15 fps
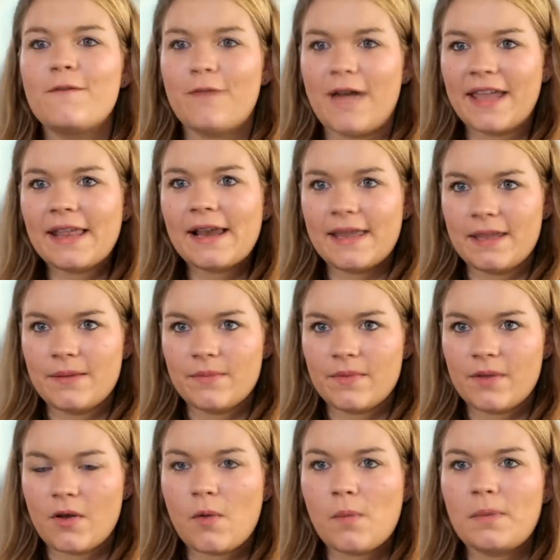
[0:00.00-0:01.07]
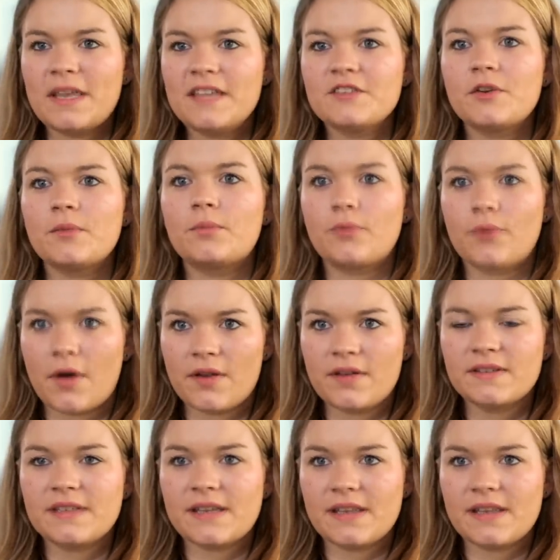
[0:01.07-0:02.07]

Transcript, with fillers: Finally, complete your product